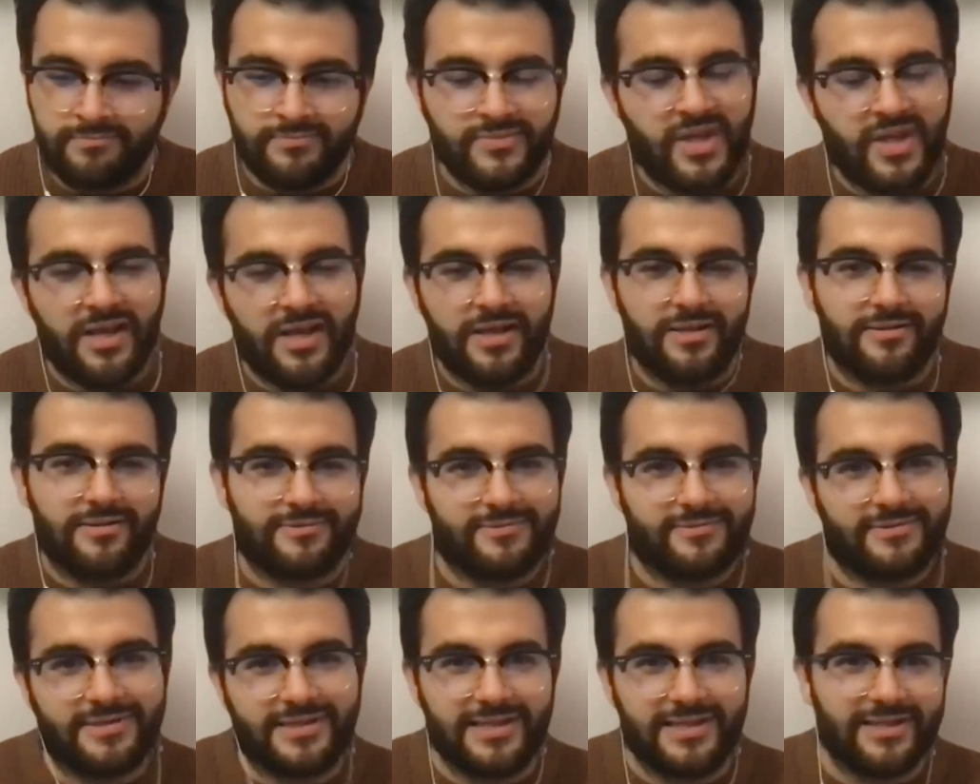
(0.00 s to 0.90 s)
not
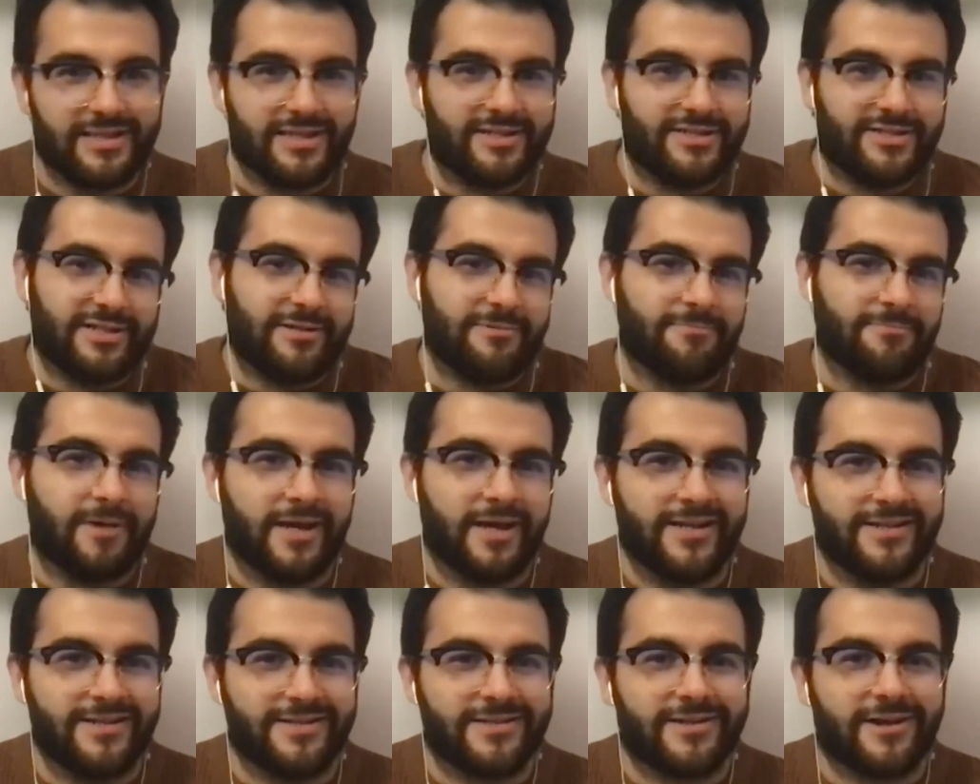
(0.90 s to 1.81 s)

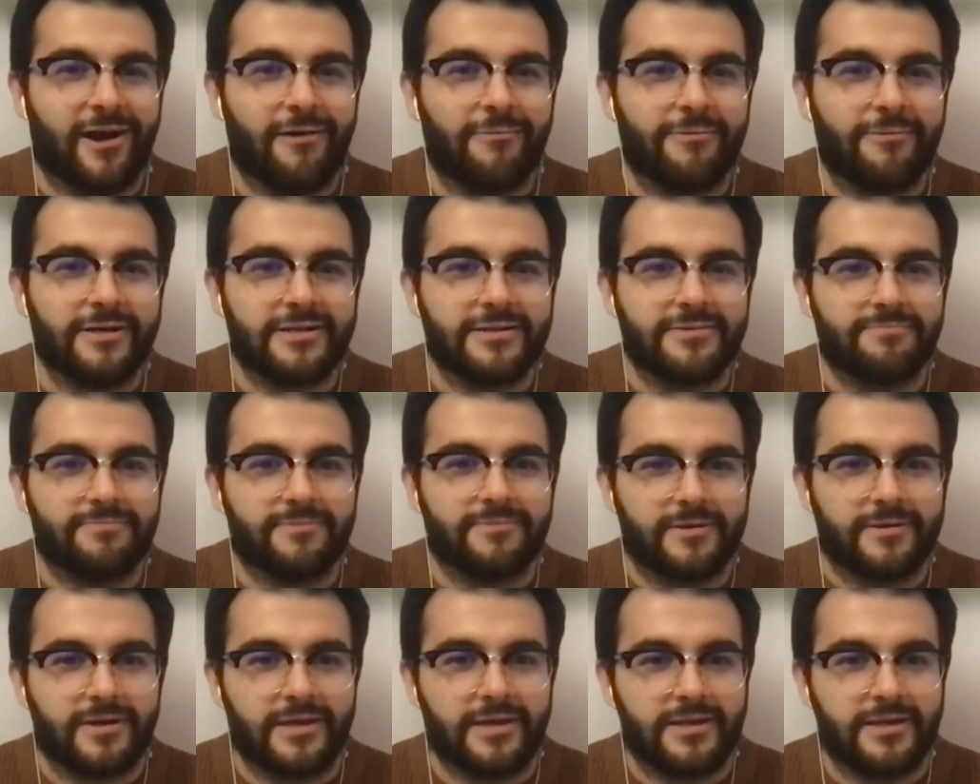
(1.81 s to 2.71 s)
delegitimize comics
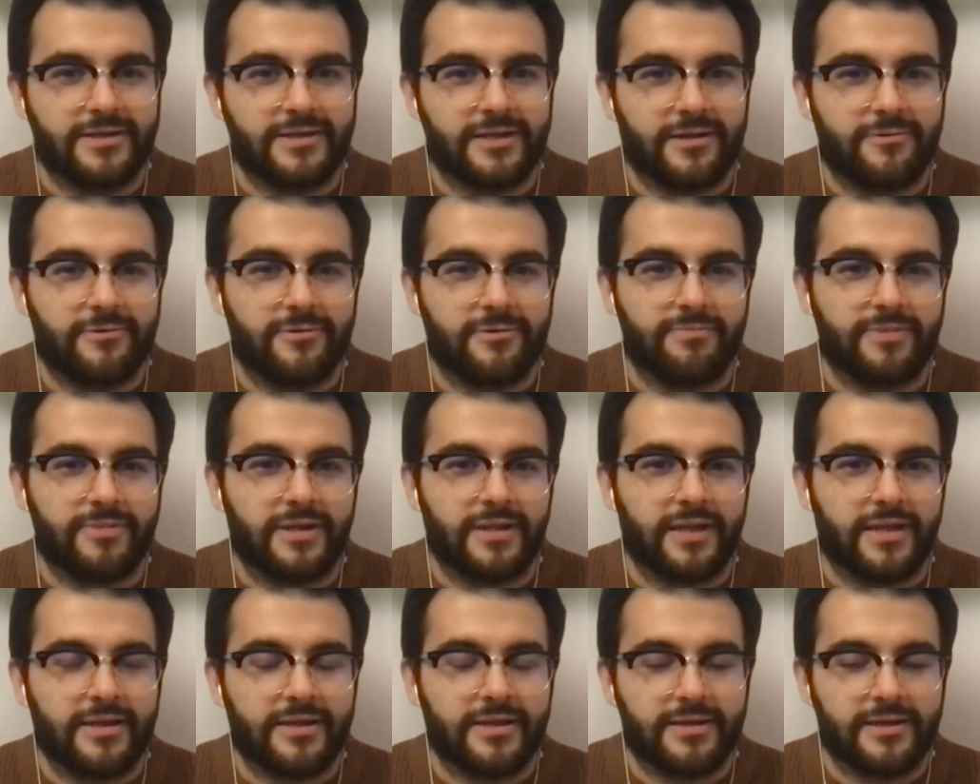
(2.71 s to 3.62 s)
in general, but
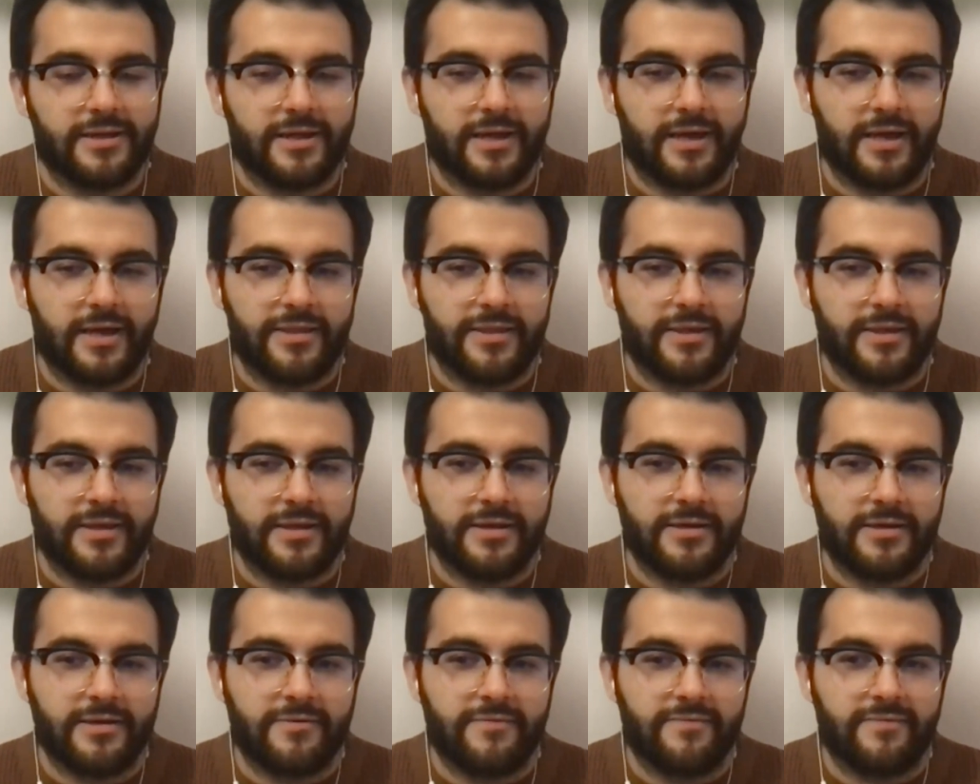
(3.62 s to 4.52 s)
like I
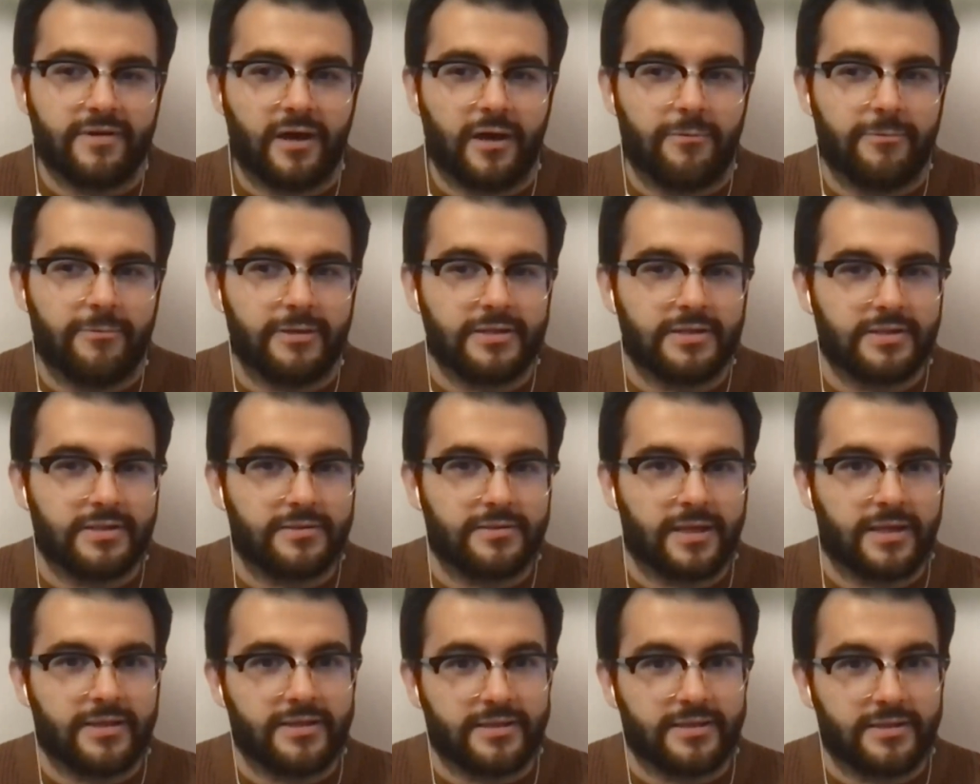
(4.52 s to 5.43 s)
think of comics
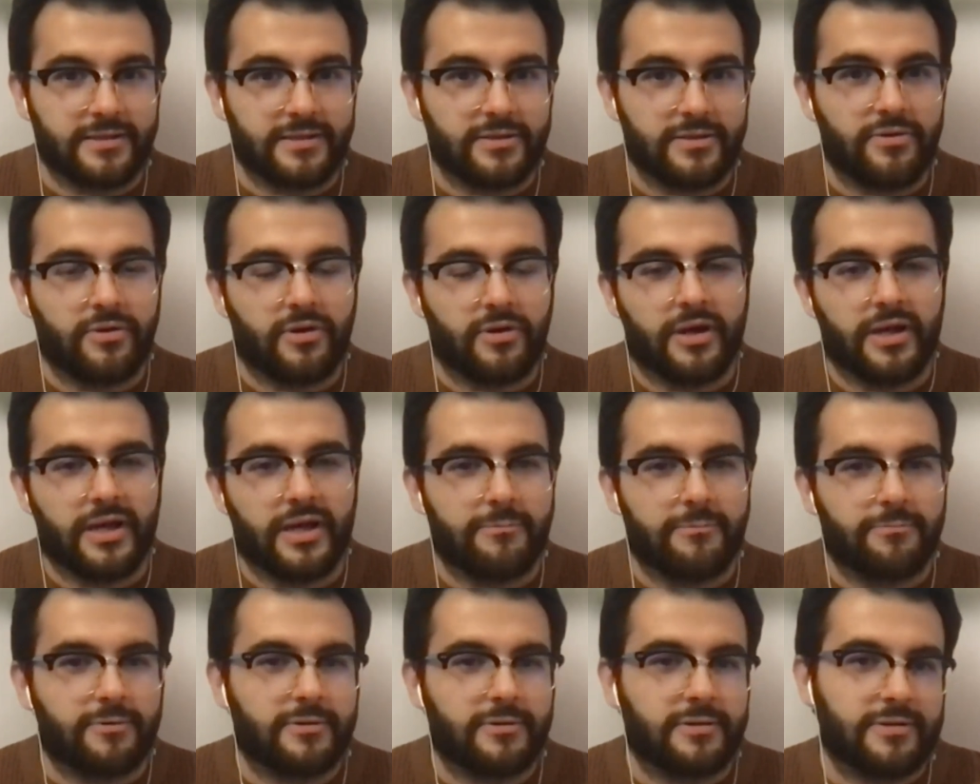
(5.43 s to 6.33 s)
like you are
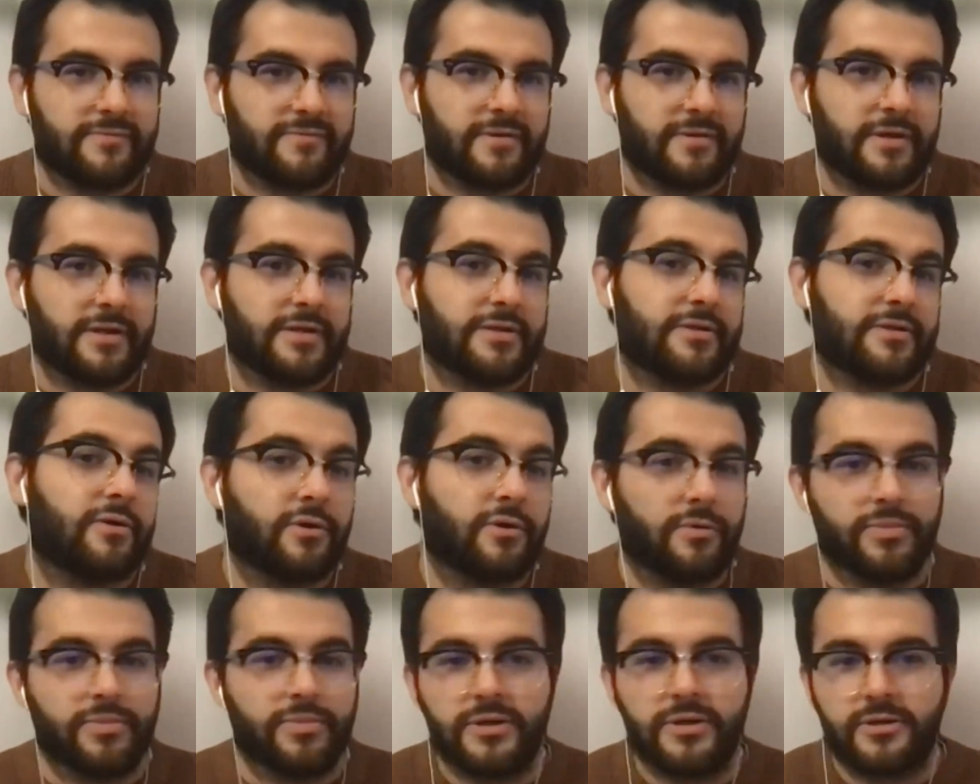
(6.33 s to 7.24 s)
able to finish a
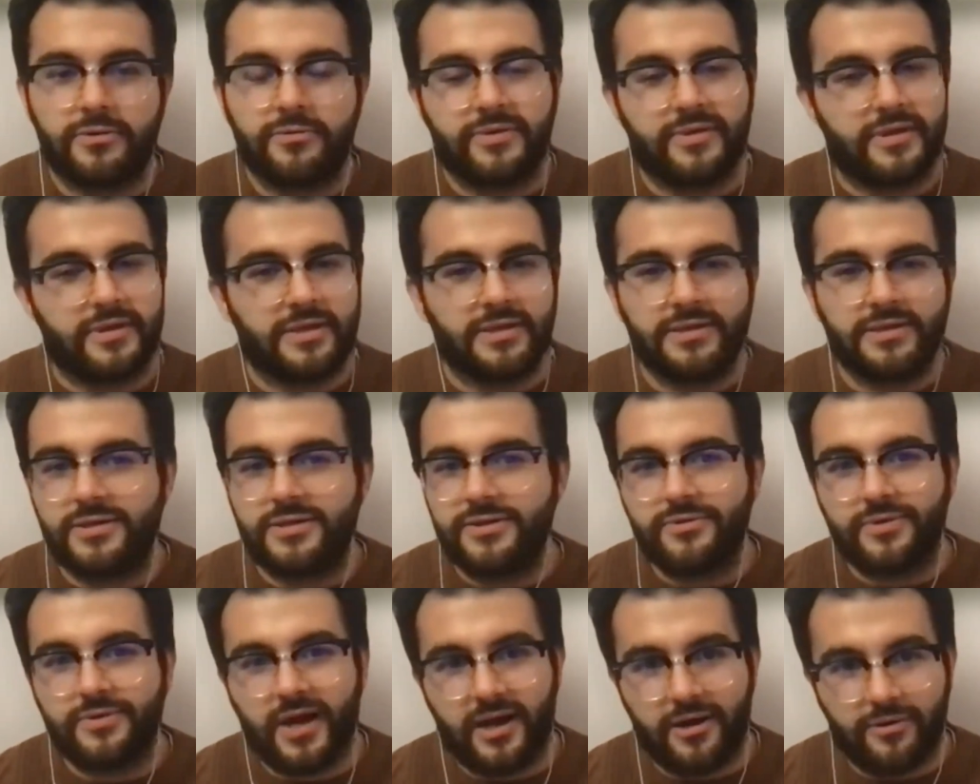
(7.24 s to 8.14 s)
whole book within
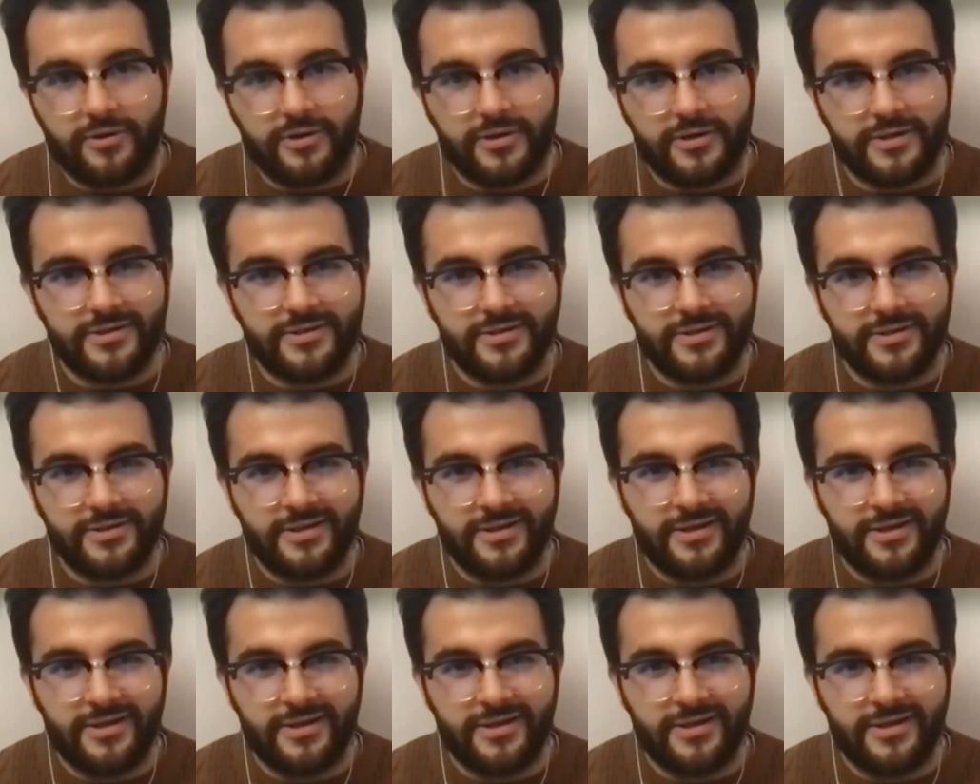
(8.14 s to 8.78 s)
2 hours.